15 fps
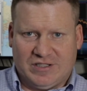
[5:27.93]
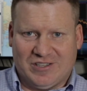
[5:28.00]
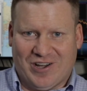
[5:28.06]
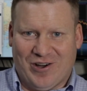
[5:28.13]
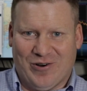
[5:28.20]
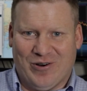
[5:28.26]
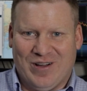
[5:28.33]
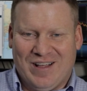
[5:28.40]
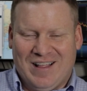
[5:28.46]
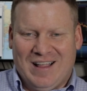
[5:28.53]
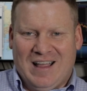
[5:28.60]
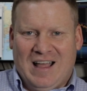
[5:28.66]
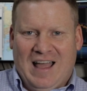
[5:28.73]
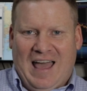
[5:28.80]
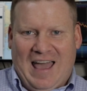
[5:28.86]
So
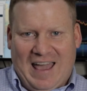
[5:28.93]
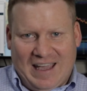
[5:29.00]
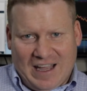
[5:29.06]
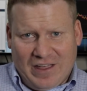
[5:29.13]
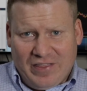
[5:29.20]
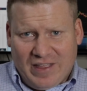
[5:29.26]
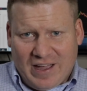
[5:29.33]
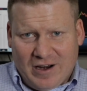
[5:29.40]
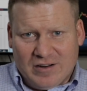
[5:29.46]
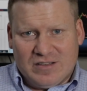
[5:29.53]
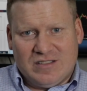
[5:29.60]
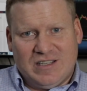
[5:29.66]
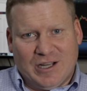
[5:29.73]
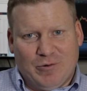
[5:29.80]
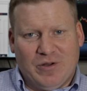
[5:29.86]
hang in there,
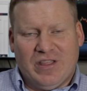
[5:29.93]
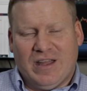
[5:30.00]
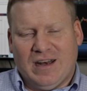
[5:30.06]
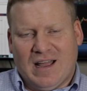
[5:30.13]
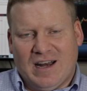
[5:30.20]
stick with it.